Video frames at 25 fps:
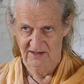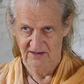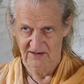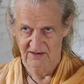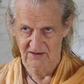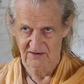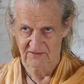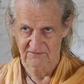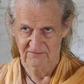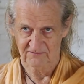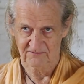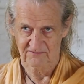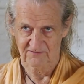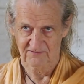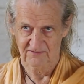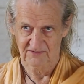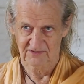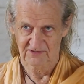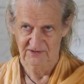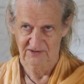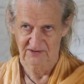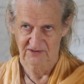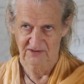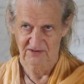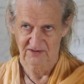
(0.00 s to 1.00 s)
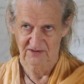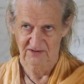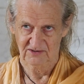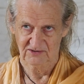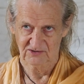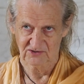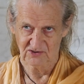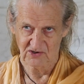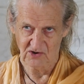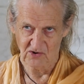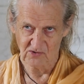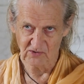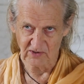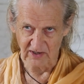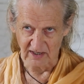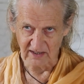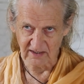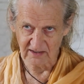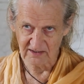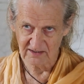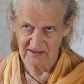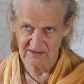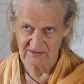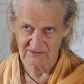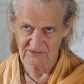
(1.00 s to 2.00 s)
of
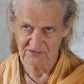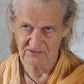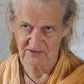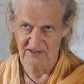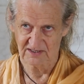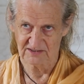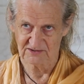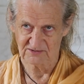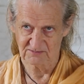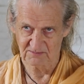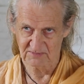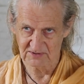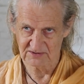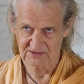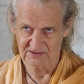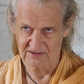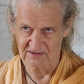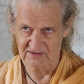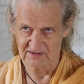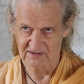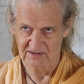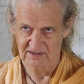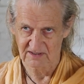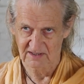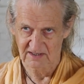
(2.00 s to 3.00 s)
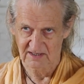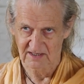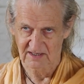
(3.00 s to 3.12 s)
yoga transmission